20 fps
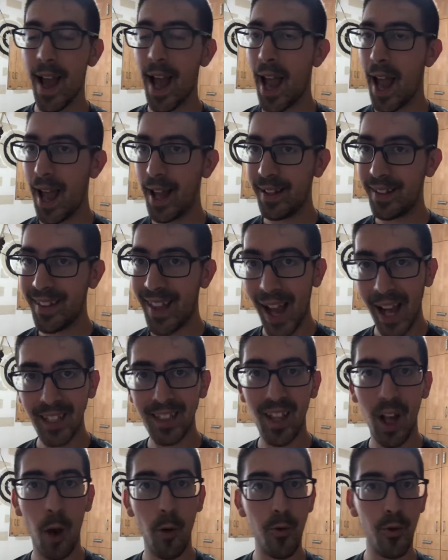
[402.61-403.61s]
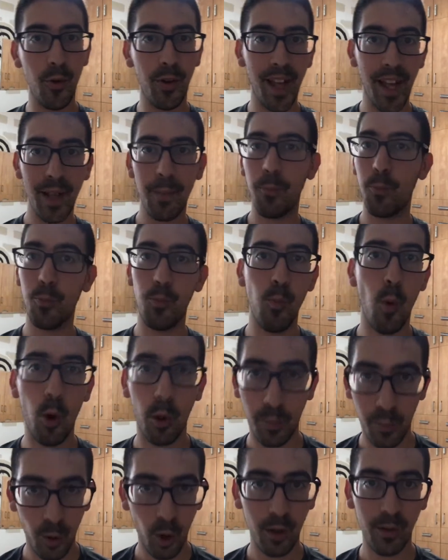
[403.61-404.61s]
And that's how you get
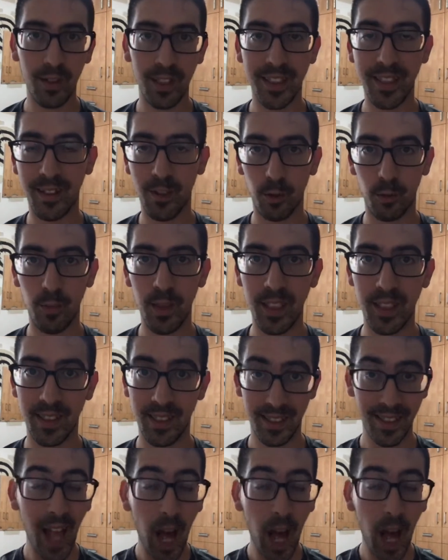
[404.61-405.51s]
more progress in your business.